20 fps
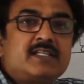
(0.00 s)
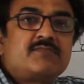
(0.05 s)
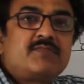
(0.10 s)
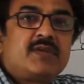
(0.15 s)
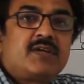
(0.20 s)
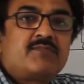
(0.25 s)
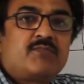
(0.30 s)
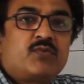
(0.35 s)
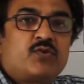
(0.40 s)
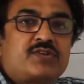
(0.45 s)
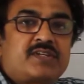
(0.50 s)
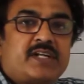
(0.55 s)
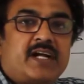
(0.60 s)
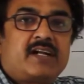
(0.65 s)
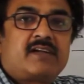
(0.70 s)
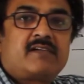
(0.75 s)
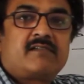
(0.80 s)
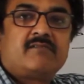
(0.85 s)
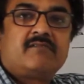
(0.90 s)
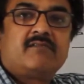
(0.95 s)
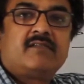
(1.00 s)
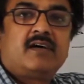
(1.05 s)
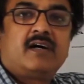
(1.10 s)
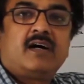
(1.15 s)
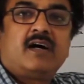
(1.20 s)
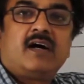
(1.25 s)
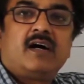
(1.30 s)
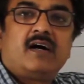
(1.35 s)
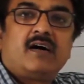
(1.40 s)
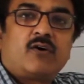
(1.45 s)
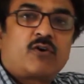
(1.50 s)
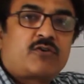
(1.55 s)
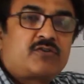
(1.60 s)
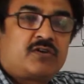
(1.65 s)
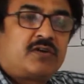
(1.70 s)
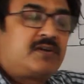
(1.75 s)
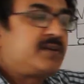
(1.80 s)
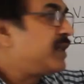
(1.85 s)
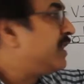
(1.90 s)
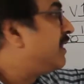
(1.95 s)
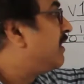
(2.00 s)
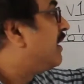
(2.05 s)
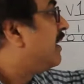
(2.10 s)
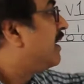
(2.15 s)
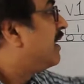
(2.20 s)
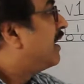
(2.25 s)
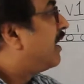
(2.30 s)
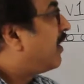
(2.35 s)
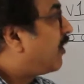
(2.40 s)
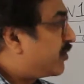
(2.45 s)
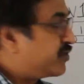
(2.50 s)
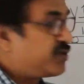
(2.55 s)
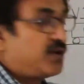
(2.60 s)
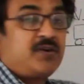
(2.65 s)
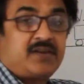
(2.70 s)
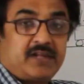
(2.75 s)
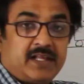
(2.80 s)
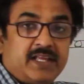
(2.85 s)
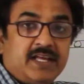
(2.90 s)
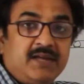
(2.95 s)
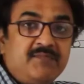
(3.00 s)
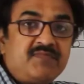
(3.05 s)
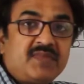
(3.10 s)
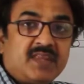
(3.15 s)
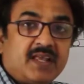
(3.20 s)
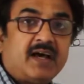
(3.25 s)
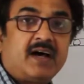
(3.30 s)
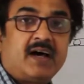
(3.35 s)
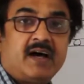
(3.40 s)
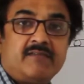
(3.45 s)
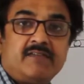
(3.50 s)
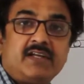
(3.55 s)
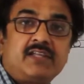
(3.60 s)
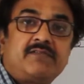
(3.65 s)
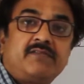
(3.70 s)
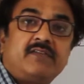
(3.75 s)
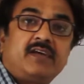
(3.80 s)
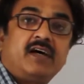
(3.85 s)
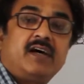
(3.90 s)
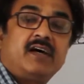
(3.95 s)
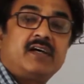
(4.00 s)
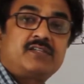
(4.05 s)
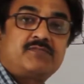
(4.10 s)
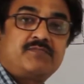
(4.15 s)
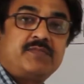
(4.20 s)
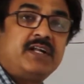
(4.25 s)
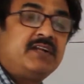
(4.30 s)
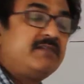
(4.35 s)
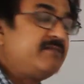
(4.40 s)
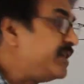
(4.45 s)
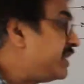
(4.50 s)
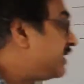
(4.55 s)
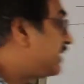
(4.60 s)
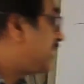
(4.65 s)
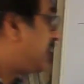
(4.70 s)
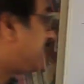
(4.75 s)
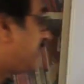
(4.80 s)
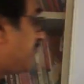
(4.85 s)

being pushed at horizontally with speed V3.